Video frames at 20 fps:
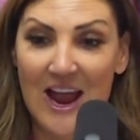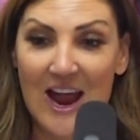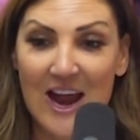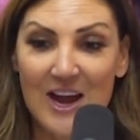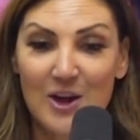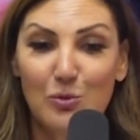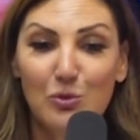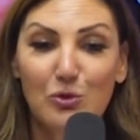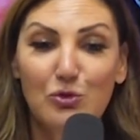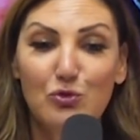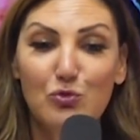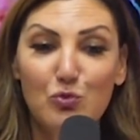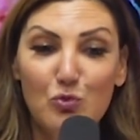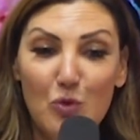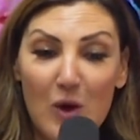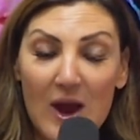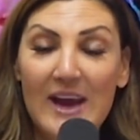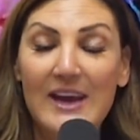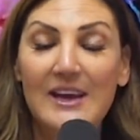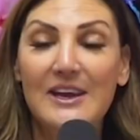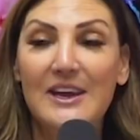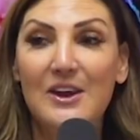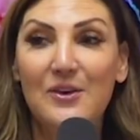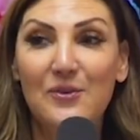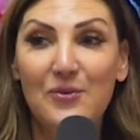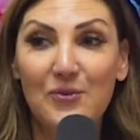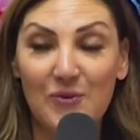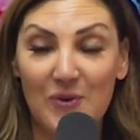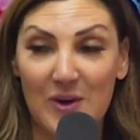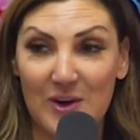and it was right
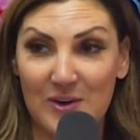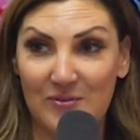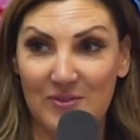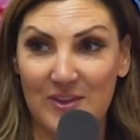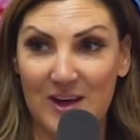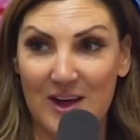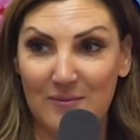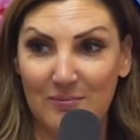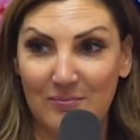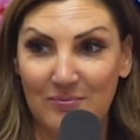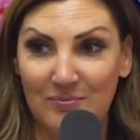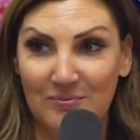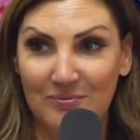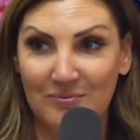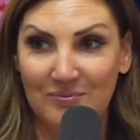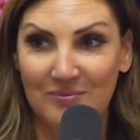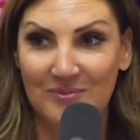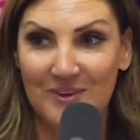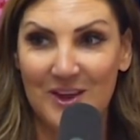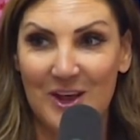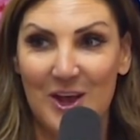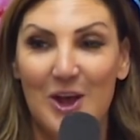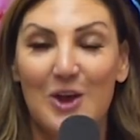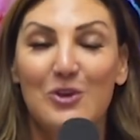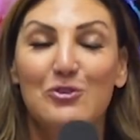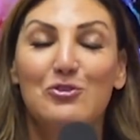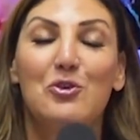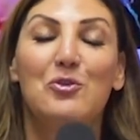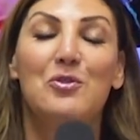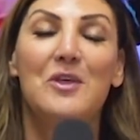in front of them.
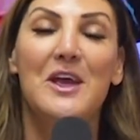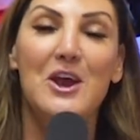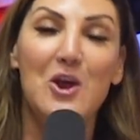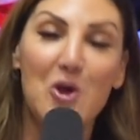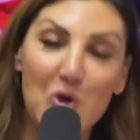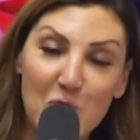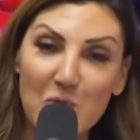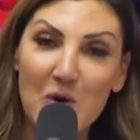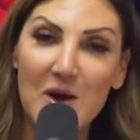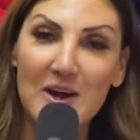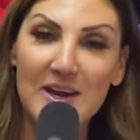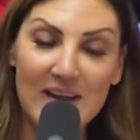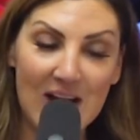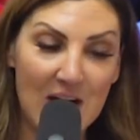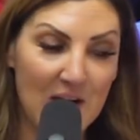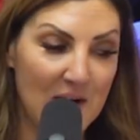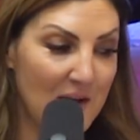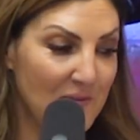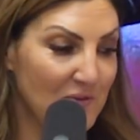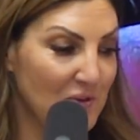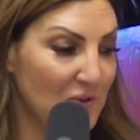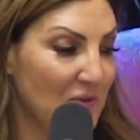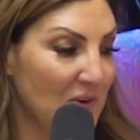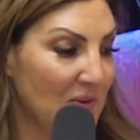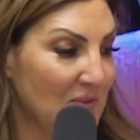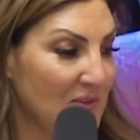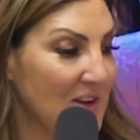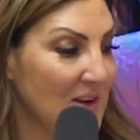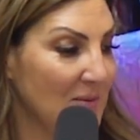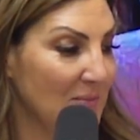So they go running out after
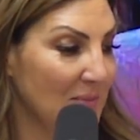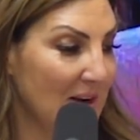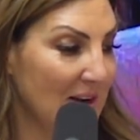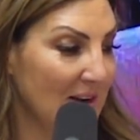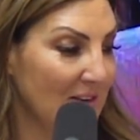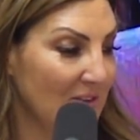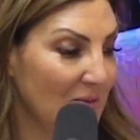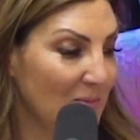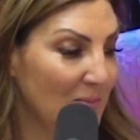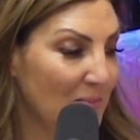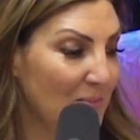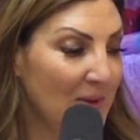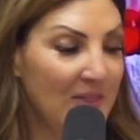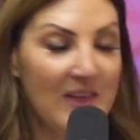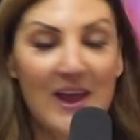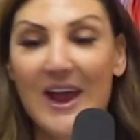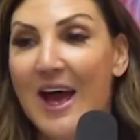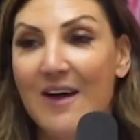15 minutes, but they